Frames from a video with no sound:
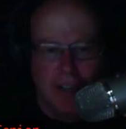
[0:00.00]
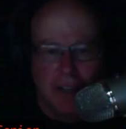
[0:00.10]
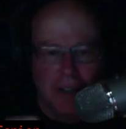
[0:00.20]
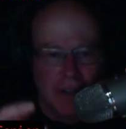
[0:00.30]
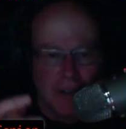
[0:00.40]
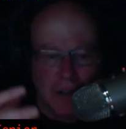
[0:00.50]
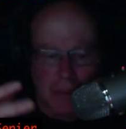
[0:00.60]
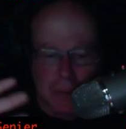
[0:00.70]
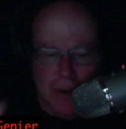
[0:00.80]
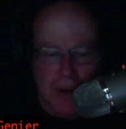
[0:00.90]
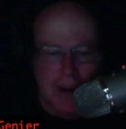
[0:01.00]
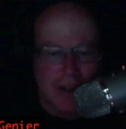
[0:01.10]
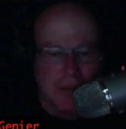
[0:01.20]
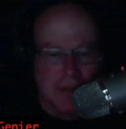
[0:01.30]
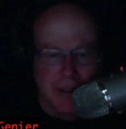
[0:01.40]
your
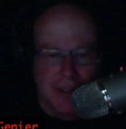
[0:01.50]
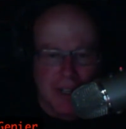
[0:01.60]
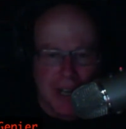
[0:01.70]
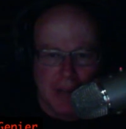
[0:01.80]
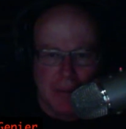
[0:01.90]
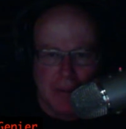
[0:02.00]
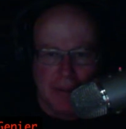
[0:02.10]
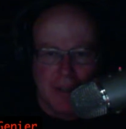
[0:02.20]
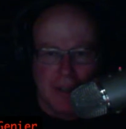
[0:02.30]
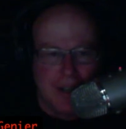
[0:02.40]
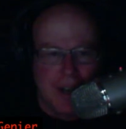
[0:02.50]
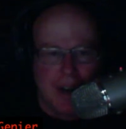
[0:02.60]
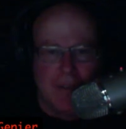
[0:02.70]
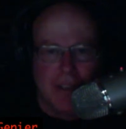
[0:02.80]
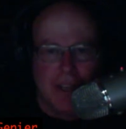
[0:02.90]
prayers around the table,
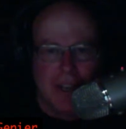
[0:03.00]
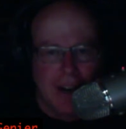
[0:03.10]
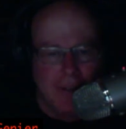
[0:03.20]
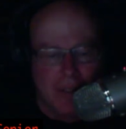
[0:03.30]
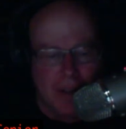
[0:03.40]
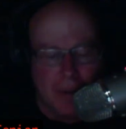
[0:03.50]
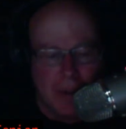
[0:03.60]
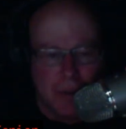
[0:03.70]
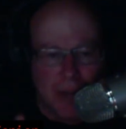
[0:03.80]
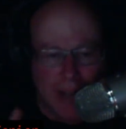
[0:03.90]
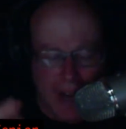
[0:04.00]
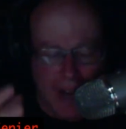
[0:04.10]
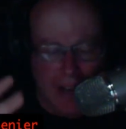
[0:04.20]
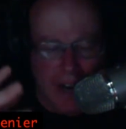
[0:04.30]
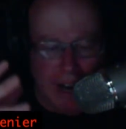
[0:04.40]
everything was
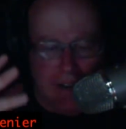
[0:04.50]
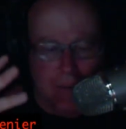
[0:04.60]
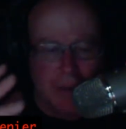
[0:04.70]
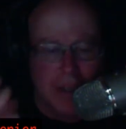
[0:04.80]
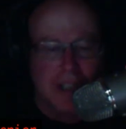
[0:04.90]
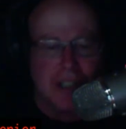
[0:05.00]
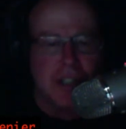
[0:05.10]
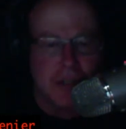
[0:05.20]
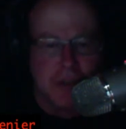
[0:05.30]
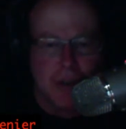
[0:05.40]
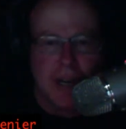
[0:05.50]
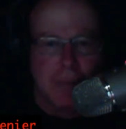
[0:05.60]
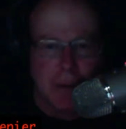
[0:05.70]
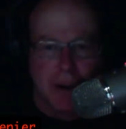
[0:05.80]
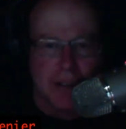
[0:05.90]
had a religious
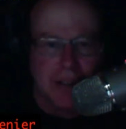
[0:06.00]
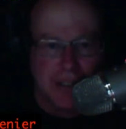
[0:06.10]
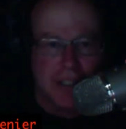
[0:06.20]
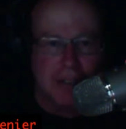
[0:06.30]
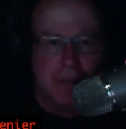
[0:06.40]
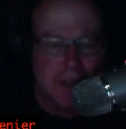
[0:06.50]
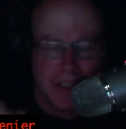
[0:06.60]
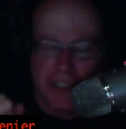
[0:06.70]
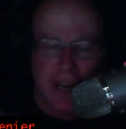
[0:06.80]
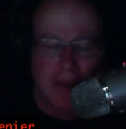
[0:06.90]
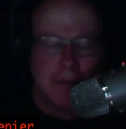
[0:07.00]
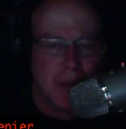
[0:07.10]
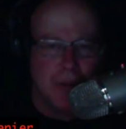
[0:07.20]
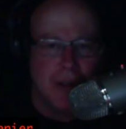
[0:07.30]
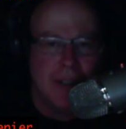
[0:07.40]
trademark stamp
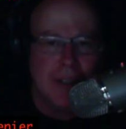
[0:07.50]
to it.